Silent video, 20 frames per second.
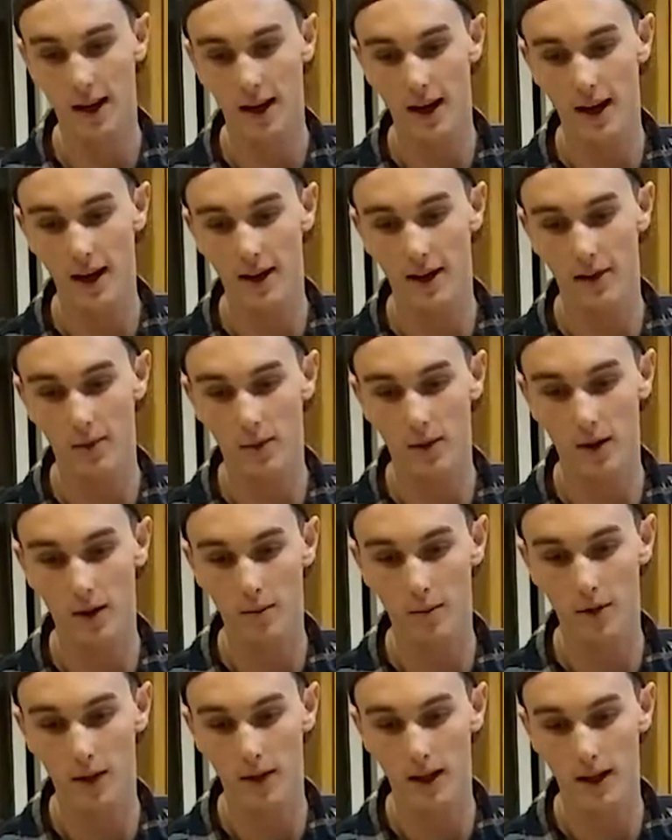and we're
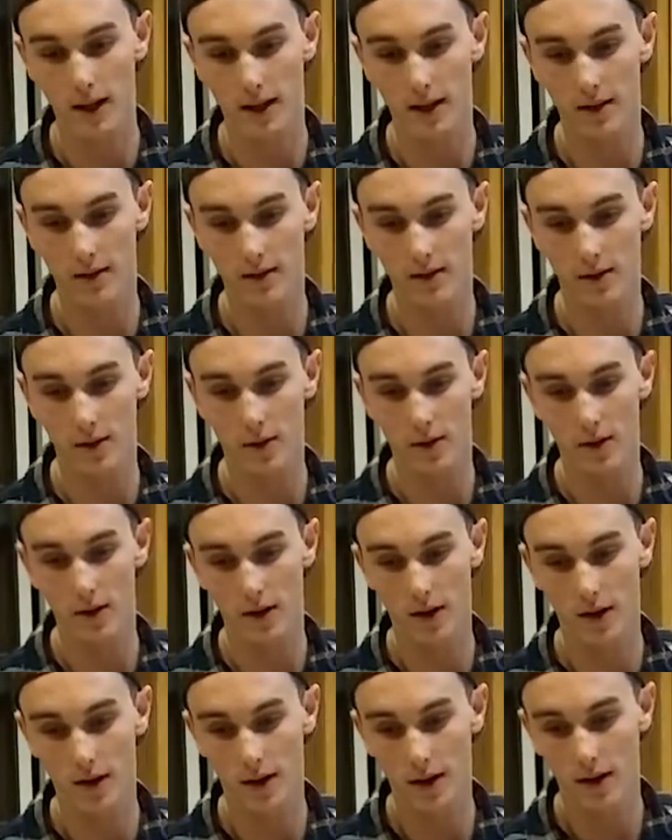gonna put it in
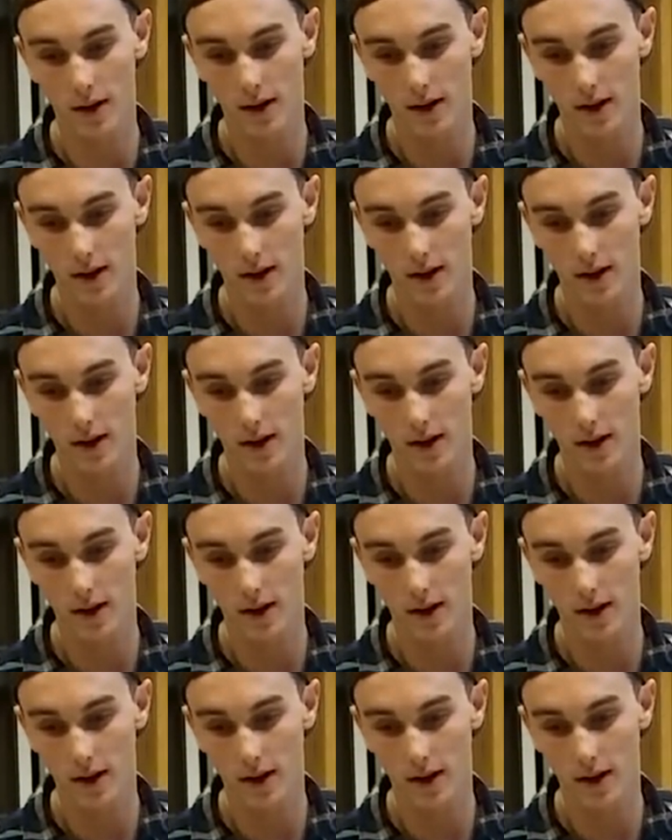for